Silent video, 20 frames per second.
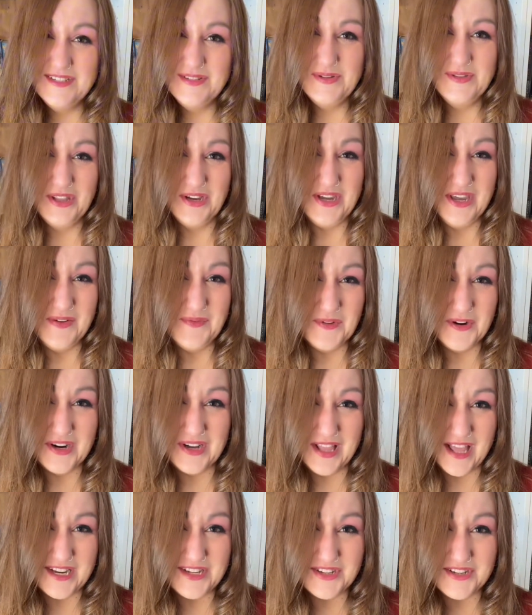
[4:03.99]
looking for a
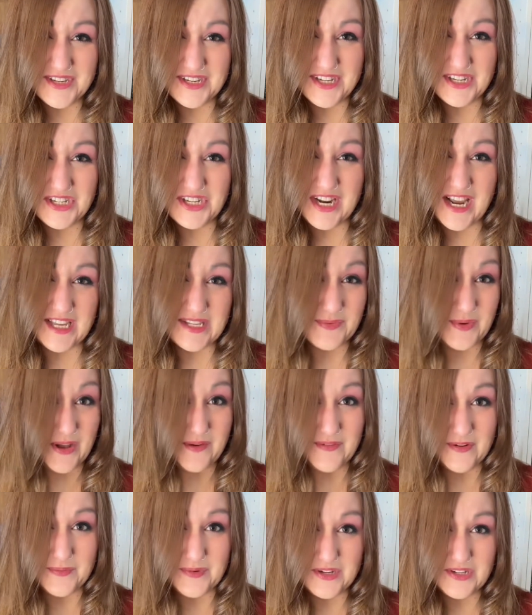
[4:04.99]
collector's edition as well
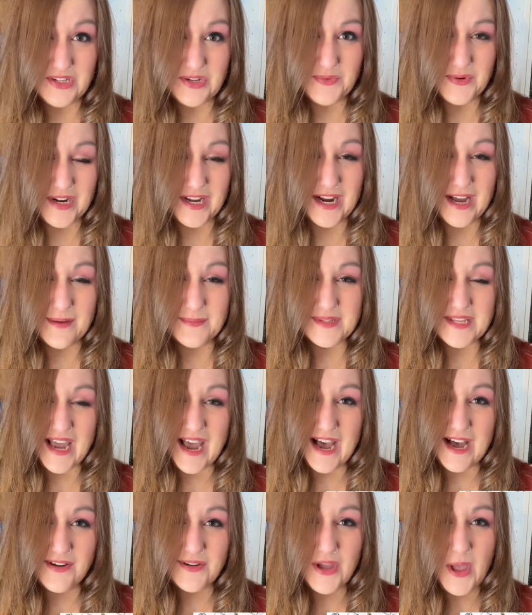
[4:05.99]
for book 2 when it comes
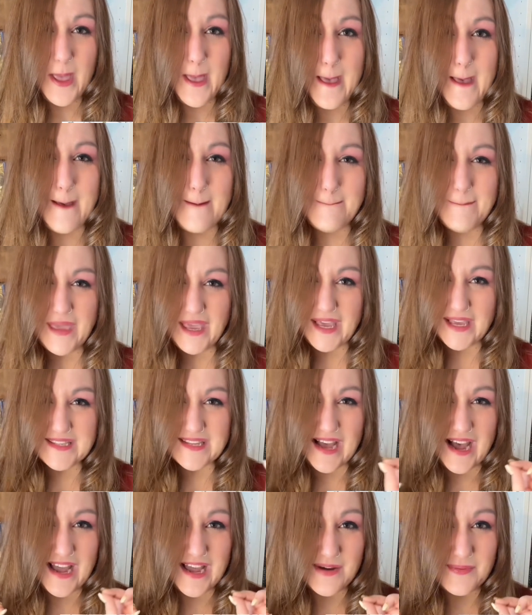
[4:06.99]
out because
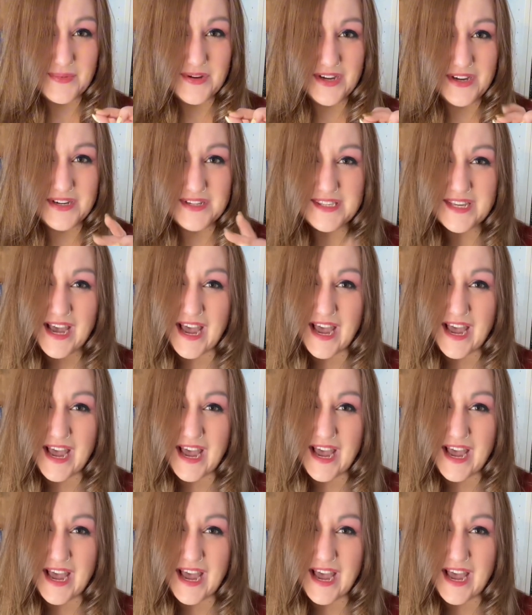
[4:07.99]
I am hooked.